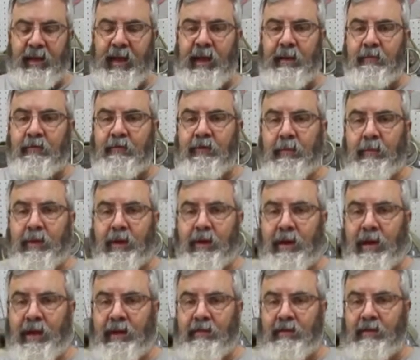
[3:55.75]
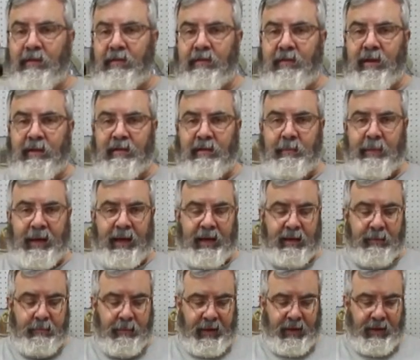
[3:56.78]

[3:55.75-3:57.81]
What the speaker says: came from Little Engines, Jesse Banning